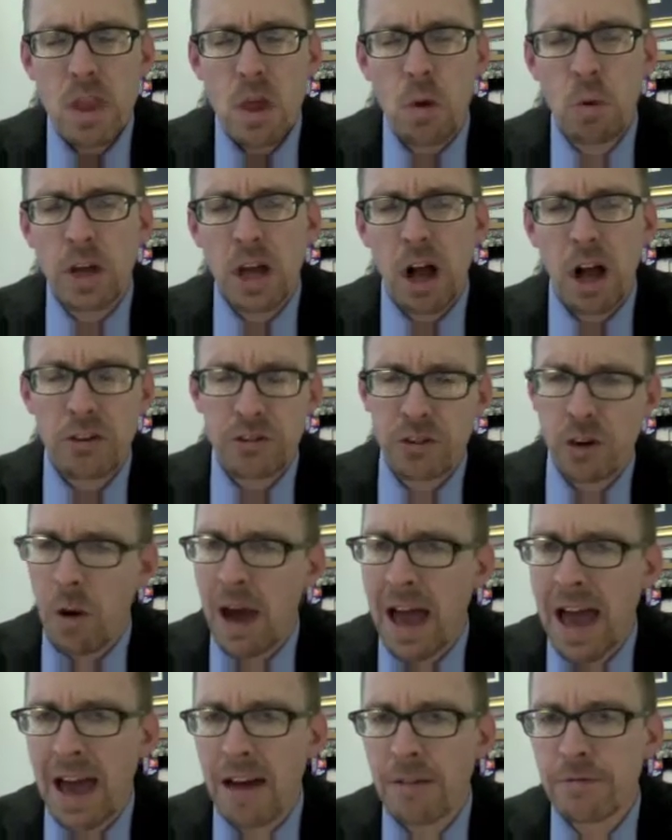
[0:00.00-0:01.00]
We also
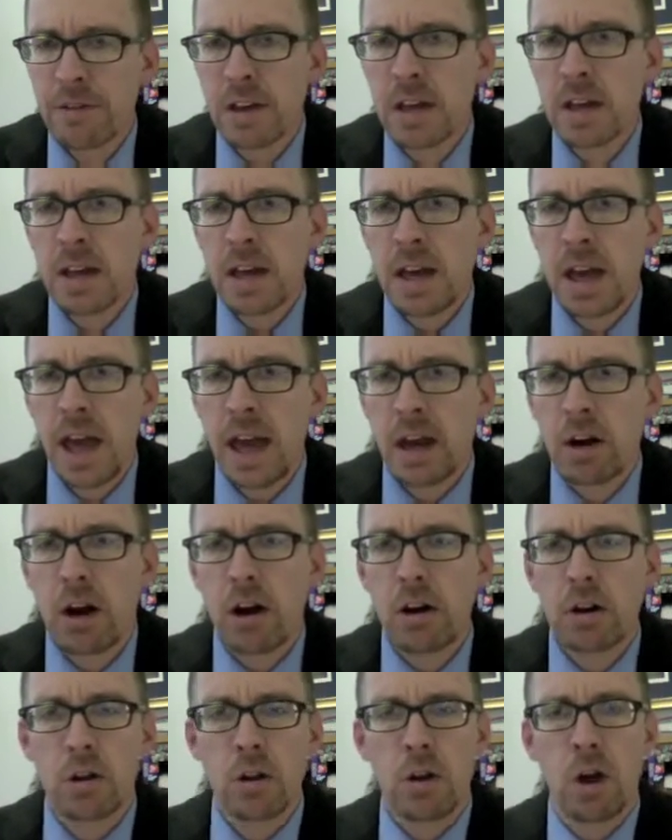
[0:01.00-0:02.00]
have an
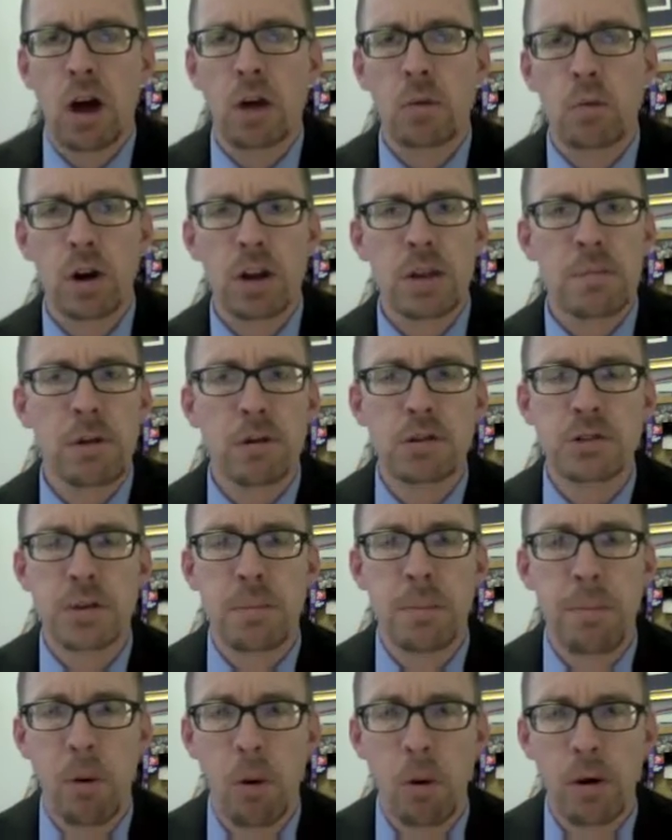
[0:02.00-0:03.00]
article on one of the most
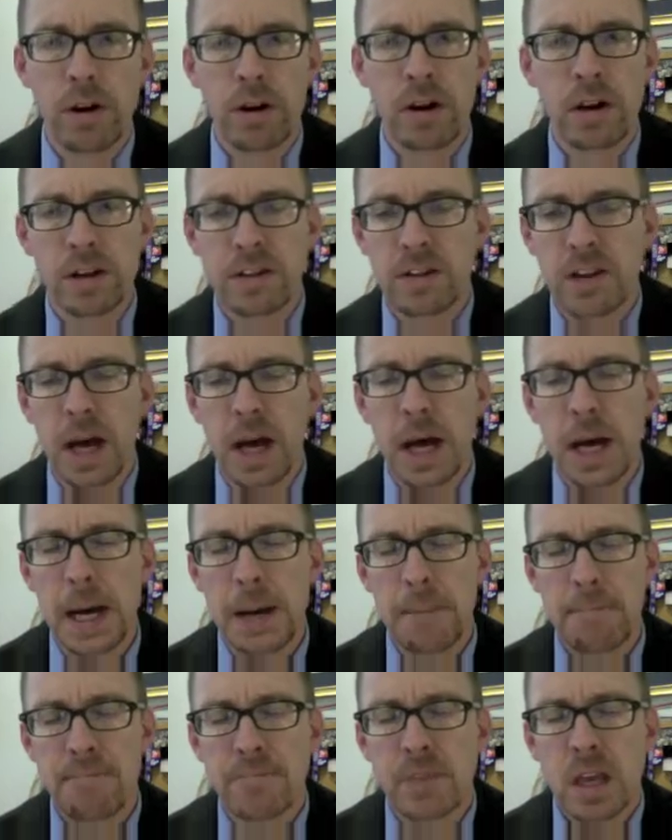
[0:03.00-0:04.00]
important
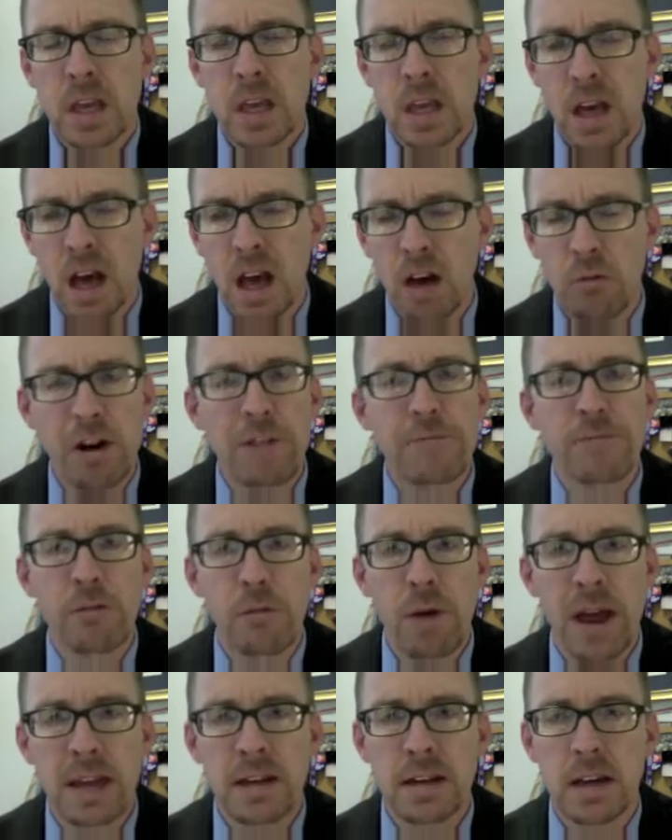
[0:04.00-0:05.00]
um, uh,
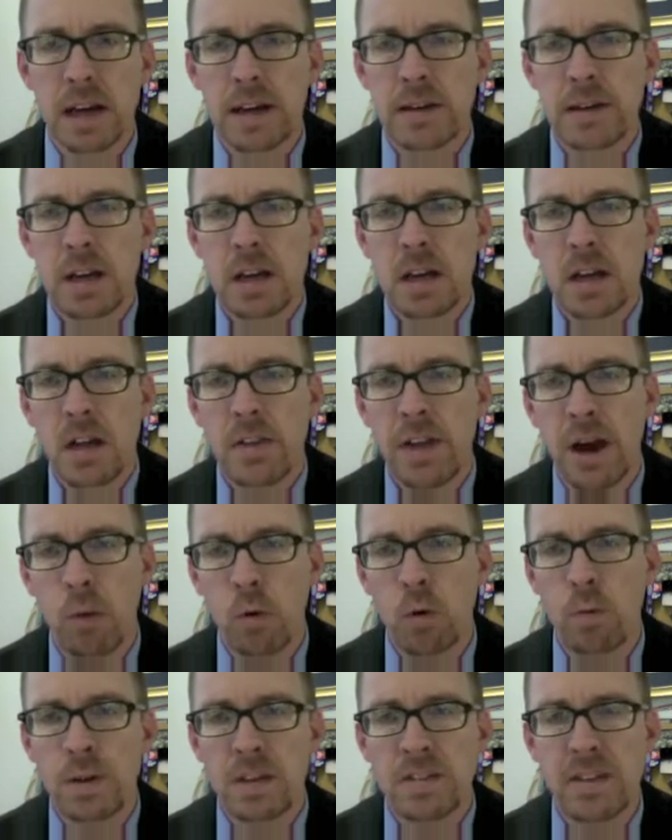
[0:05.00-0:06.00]
referenda that
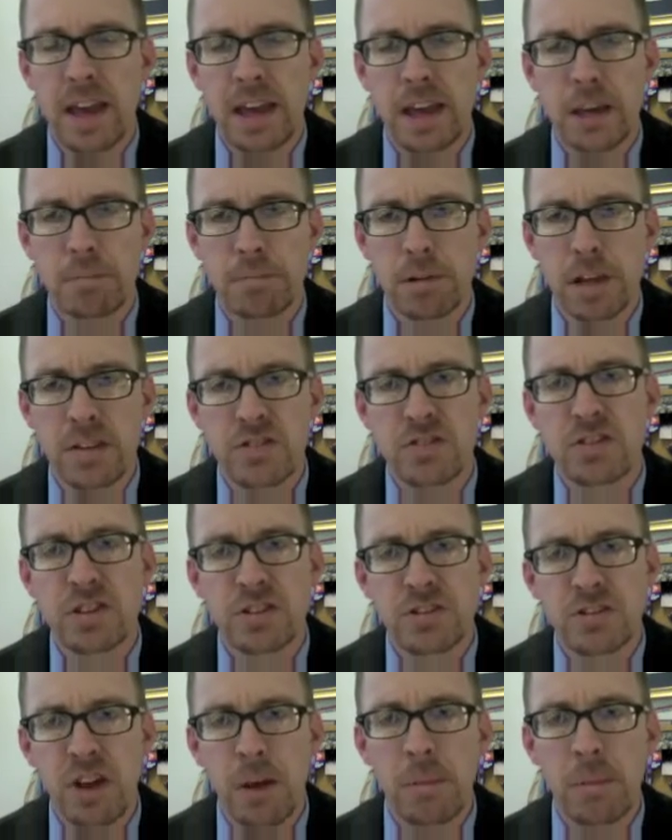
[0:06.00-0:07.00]
will be taking place
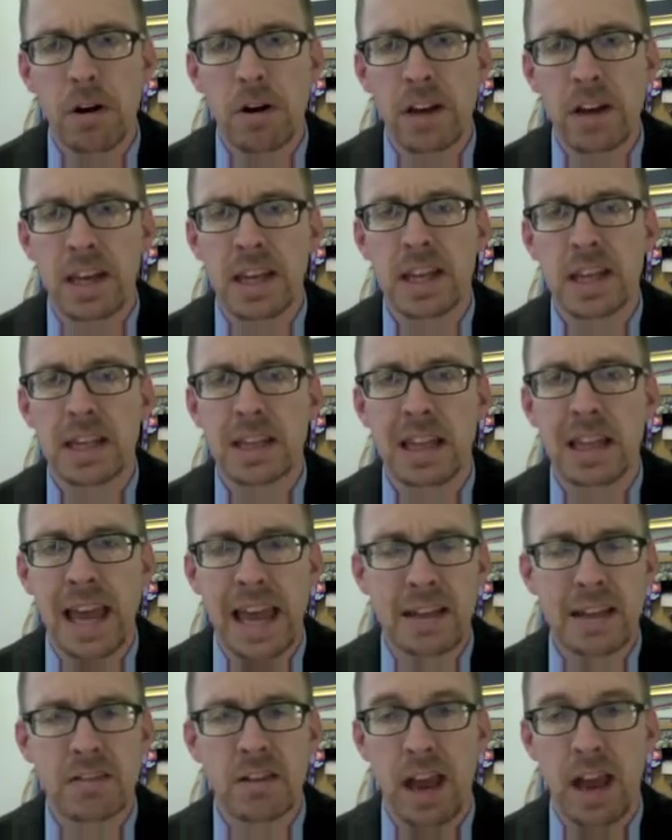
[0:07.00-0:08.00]
this summer in
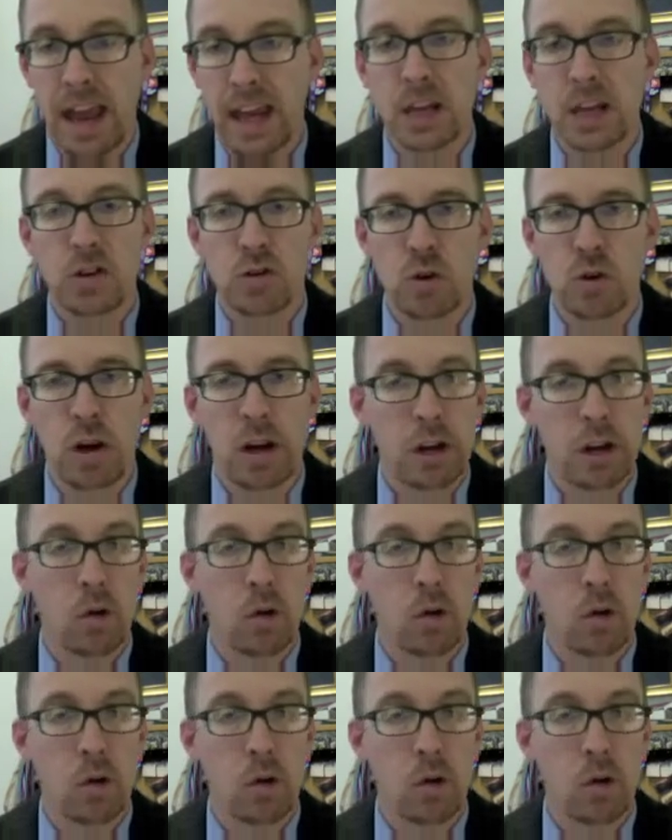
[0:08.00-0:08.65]
Atlanta and, in, and